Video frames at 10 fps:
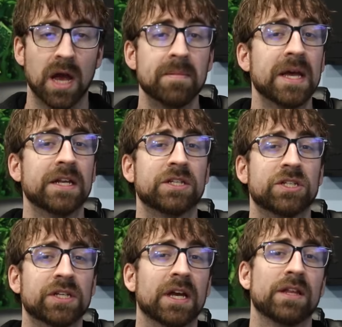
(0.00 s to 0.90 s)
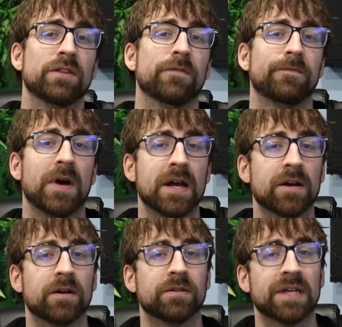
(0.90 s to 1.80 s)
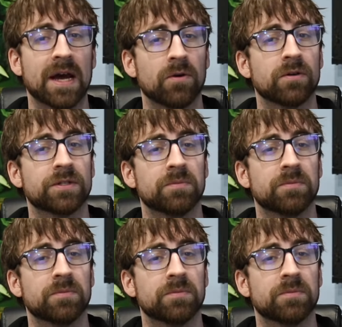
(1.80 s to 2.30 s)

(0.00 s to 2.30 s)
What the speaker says: I managed to get the fire towers